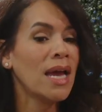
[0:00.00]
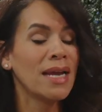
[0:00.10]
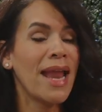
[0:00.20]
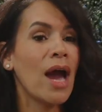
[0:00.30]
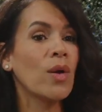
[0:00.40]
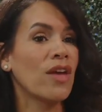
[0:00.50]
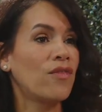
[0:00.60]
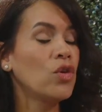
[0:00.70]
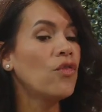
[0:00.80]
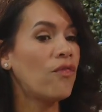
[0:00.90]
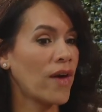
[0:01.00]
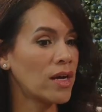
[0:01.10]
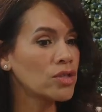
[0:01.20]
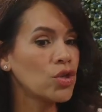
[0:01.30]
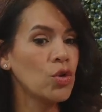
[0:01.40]
Now, if you
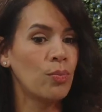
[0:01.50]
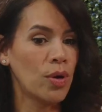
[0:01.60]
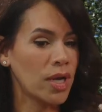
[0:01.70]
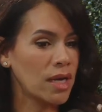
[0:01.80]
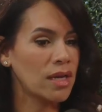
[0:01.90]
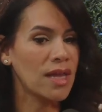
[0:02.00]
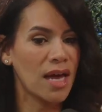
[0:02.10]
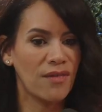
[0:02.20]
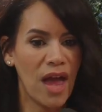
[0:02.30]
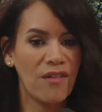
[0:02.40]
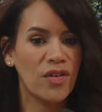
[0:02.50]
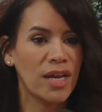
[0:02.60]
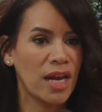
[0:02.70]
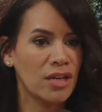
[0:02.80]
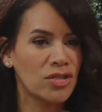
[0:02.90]
felt you put in a lot of effort
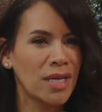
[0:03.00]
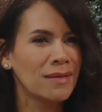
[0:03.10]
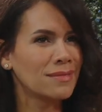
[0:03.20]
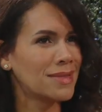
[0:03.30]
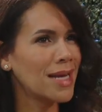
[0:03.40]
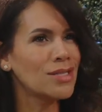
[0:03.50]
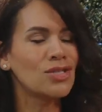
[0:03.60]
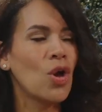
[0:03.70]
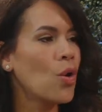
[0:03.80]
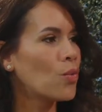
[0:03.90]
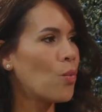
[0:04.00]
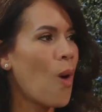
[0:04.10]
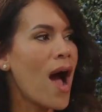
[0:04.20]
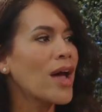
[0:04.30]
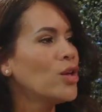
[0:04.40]
and energy, let us know
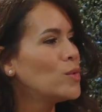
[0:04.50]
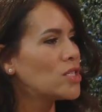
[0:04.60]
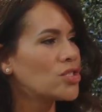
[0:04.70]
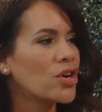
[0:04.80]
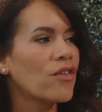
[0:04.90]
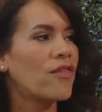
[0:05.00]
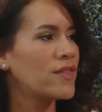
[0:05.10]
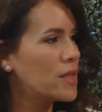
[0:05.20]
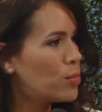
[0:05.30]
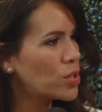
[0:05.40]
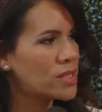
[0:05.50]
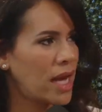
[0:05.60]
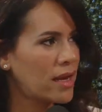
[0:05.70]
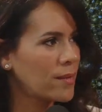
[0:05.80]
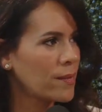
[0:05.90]
why you deserve
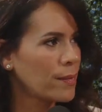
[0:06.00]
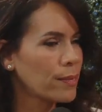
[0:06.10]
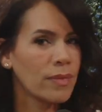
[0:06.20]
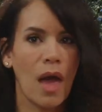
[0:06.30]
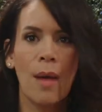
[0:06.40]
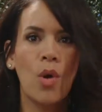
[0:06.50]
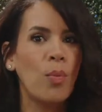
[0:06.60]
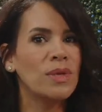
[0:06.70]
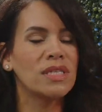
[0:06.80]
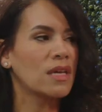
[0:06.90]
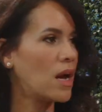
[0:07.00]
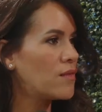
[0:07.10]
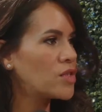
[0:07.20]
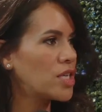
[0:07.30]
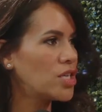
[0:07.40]
50%. I'm open to the
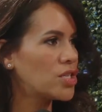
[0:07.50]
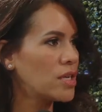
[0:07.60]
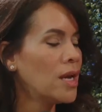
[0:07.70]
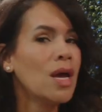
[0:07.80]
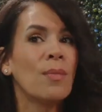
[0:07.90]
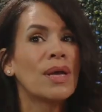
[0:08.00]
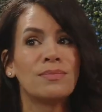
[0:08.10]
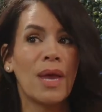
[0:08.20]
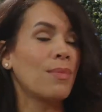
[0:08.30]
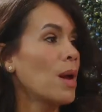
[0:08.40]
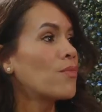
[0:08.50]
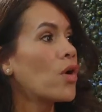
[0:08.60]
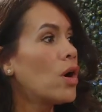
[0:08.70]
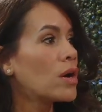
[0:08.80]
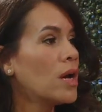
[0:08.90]
conversation because maybe I'm
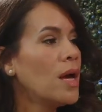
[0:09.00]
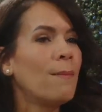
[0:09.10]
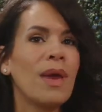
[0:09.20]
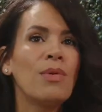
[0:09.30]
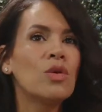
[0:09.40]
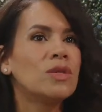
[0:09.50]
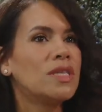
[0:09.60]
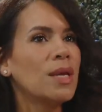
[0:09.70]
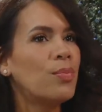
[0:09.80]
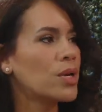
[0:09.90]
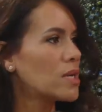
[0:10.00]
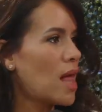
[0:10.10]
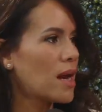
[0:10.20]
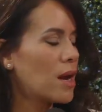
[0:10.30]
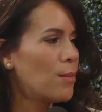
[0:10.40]
wrong. Maybe you did put a
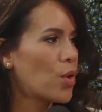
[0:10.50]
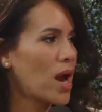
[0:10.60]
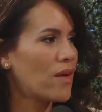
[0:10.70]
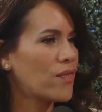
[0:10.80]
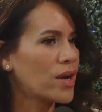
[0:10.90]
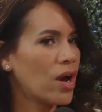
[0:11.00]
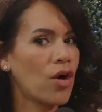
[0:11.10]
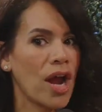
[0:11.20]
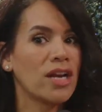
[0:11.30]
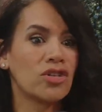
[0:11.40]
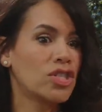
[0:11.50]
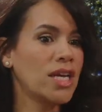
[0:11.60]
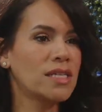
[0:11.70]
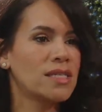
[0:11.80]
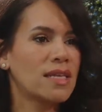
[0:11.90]
lot of more effort or energy
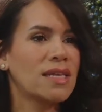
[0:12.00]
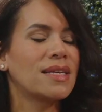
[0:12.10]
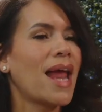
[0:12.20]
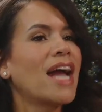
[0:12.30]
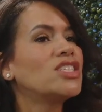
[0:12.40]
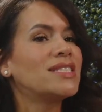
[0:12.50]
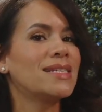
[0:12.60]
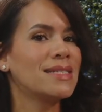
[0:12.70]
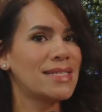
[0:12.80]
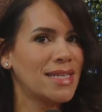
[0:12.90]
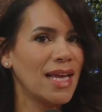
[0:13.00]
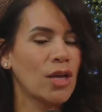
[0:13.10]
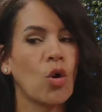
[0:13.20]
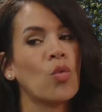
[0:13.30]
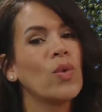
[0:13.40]
into this and I just didn't see it
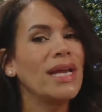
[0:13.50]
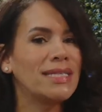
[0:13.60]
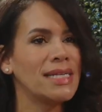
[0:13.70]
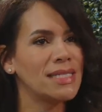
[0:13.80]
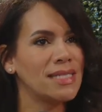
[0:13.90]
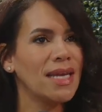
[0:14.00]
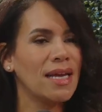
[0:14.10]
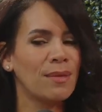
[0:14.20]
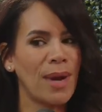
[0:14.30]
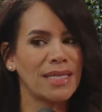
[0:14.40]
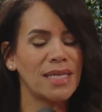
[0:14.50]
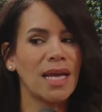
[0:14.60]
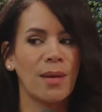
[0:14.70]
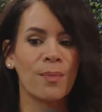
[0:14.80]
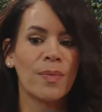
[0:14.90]
or we didn't see it, my
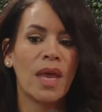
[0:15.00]
team.